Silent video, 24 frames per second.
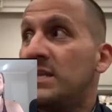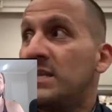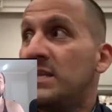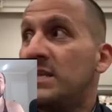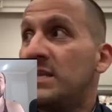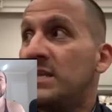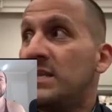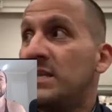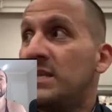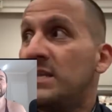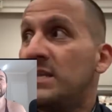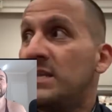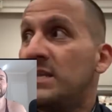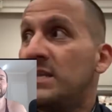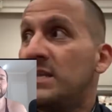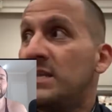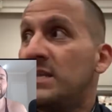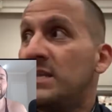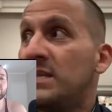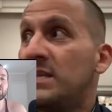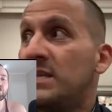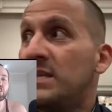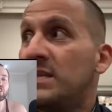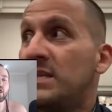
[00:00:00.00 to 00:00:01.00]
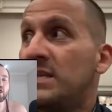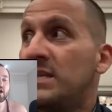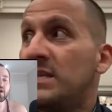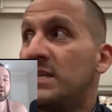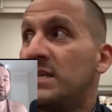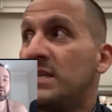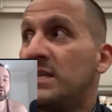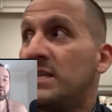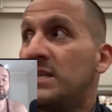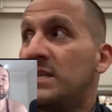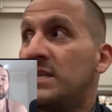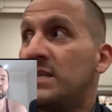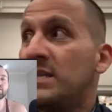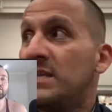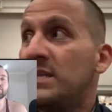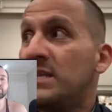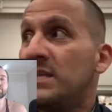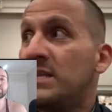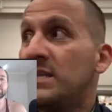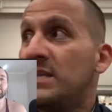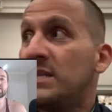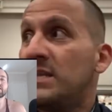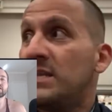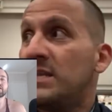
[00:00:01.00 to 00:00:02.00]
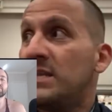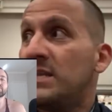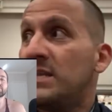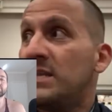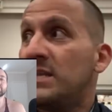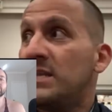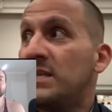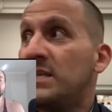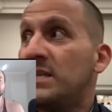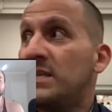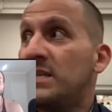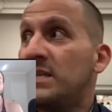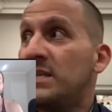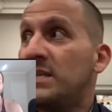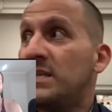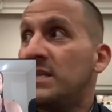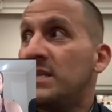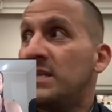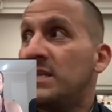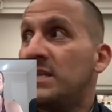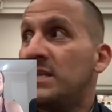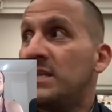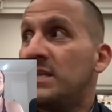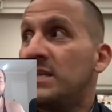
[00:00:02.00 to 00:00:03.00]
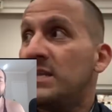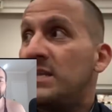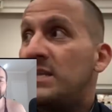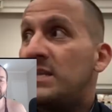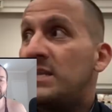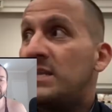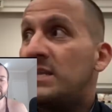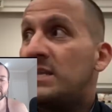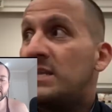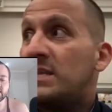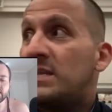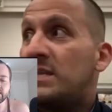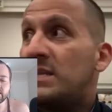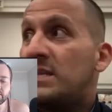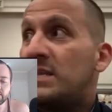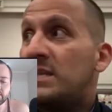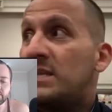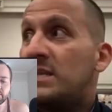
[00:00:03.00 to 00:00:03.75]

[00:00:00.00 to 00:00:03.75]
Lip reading: No words are spoken by the person on screen.